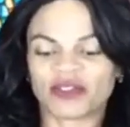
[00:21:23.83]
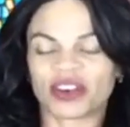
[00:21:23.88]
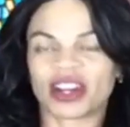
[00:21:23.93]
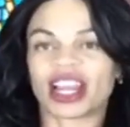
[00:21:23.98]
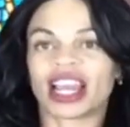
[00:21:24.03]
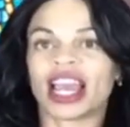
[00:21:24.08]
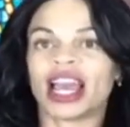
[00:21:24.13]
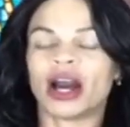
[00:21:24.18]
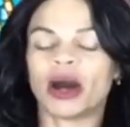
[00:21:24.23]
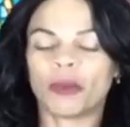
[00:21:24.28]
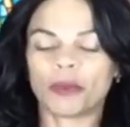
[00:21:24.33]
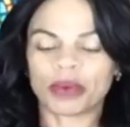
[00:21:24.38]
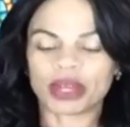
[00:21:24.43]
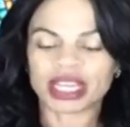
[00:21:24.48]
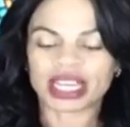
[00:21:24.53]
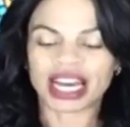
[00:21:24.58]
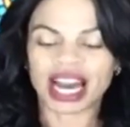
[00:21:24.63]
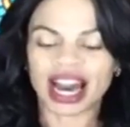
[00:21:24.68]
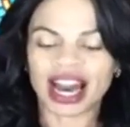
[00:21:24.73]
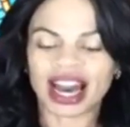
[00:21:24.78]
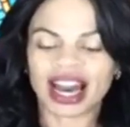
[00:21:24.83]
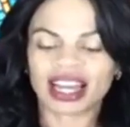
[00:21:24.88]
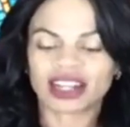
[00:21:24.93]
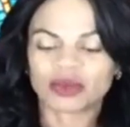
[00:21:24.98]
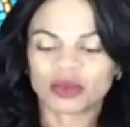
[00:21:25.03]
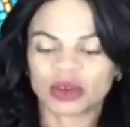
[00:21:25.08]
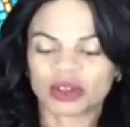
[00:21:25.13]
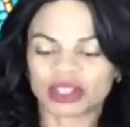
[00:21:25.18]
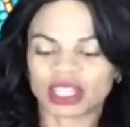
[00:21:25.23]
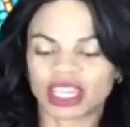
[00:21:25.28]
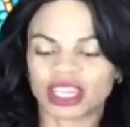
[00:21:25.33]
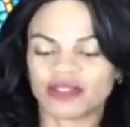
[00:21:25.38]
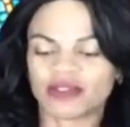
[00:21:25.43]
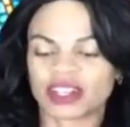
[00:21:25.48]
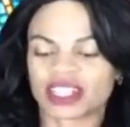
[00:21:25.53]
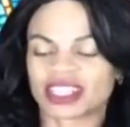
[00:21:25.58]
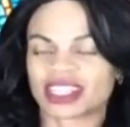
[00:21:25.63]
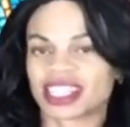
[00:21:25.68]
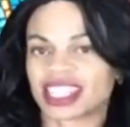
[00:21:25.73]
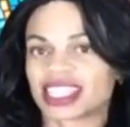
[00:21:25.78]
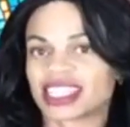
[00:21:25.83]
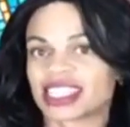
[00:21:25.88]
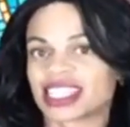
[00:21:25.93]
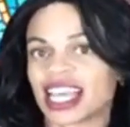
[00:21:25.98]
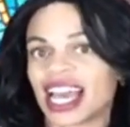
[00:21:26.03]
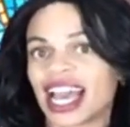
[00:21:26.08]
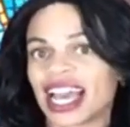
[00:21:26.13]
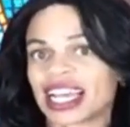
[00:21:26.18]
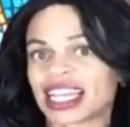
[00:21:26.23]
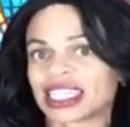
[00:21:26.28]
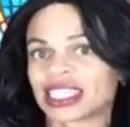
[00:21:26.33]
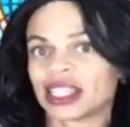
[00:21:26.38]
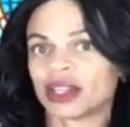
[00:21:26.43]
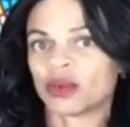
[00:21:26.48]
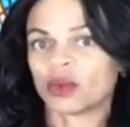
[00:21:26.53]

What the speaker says: for help and God will give us exactly